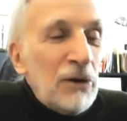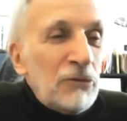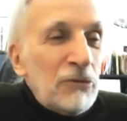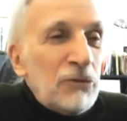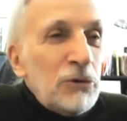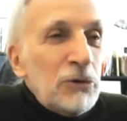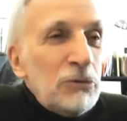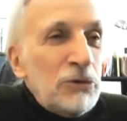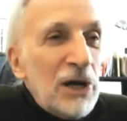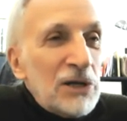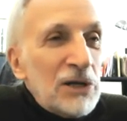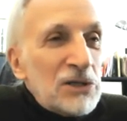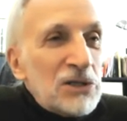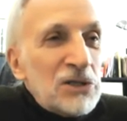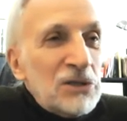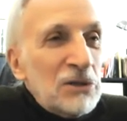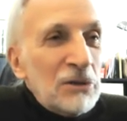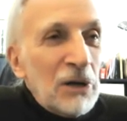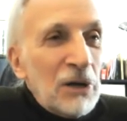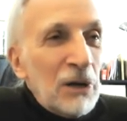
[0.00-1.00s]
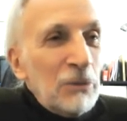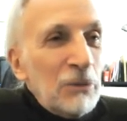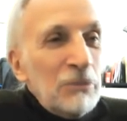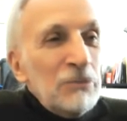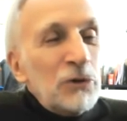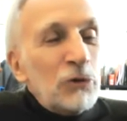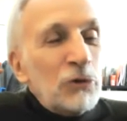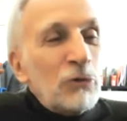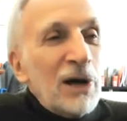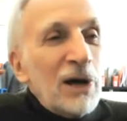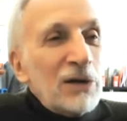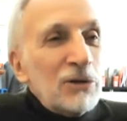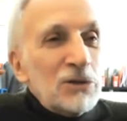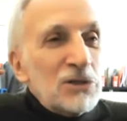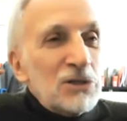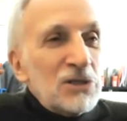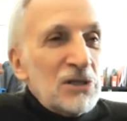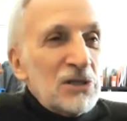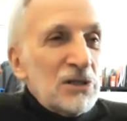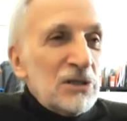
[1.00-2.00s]
a few dozen uh,
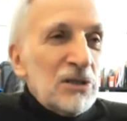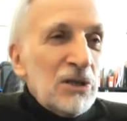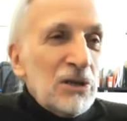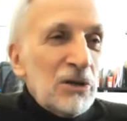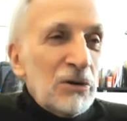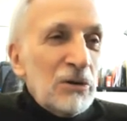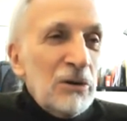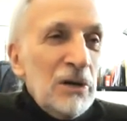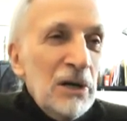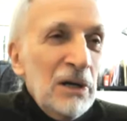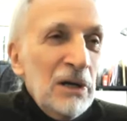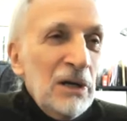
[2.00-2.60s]
truckers, you know,